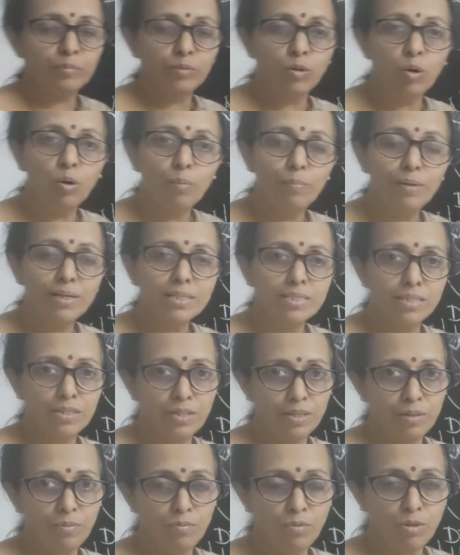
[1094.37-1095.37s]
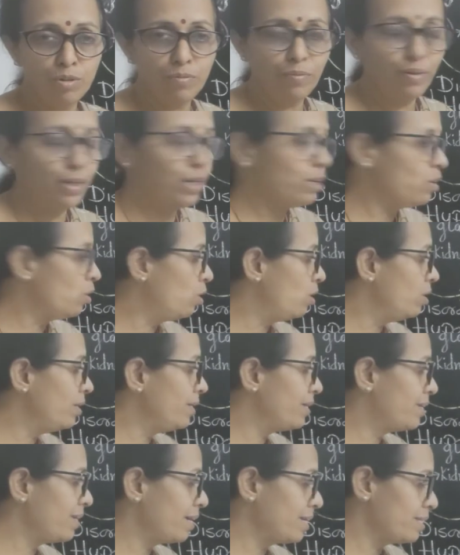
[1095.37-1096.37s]
obesity, what we call it
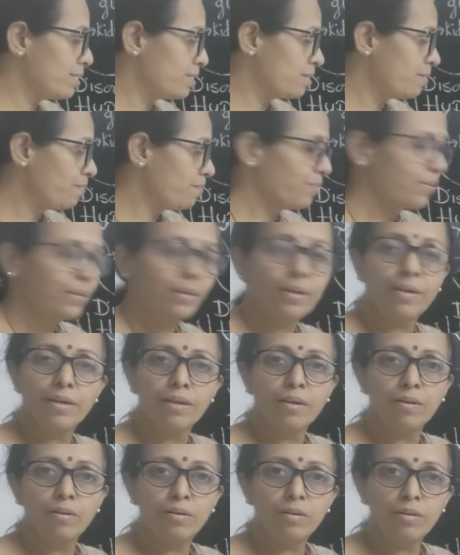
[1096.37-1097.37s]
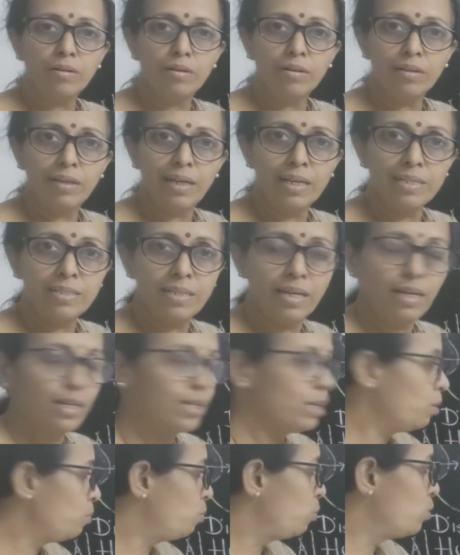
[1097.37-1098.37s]
as. Exactly
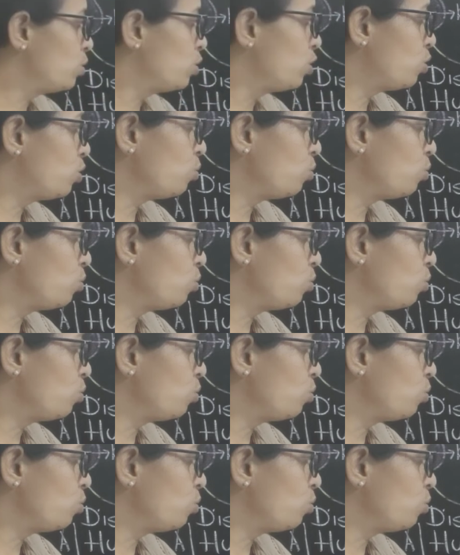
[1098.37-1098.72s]
opposite to